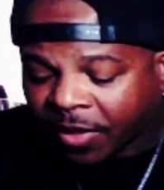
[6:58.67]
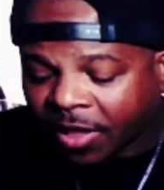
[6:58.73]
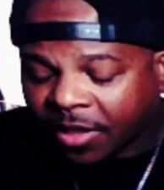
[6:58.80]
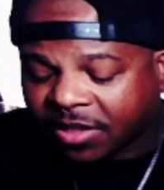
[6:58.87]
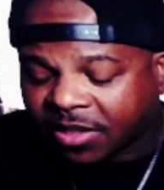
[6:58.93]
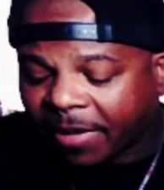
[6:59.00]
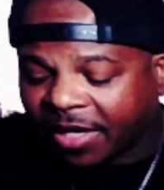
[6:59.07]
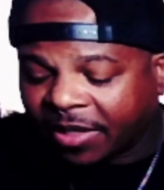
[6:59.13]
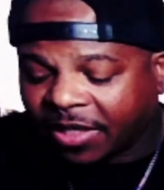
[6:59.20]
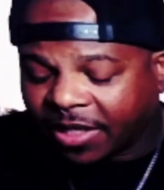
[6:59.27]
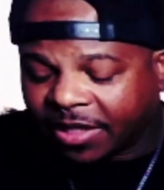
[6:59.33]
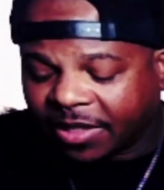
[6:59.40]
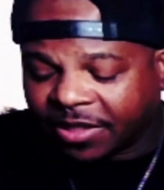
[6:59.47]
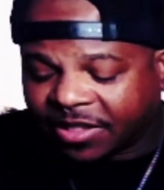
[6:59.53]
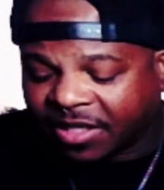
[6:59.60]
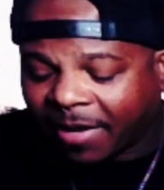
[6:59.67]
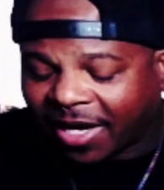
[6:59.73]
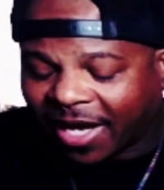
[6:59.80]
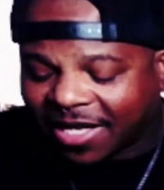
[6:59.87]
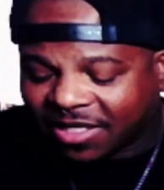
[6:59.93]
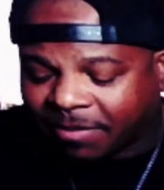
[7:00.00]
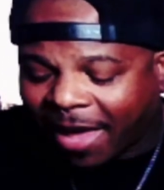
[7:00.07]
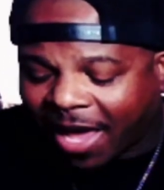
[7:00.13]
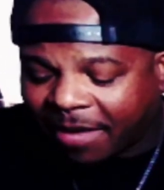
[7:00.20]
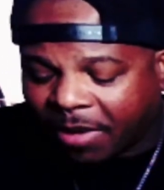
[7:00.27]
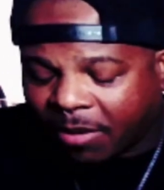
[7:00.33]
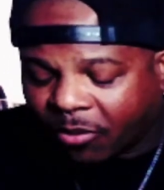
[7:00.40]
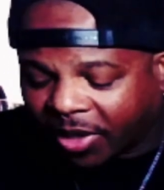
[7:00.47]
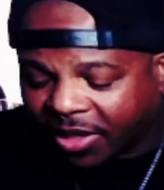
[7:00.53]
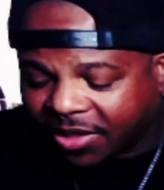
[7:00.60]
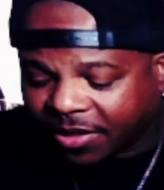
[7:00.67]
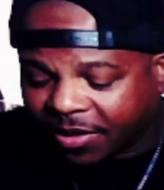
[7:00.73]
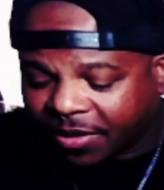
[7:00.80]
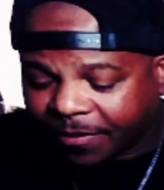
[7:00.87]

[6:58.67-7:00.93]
Somebody has bad memories.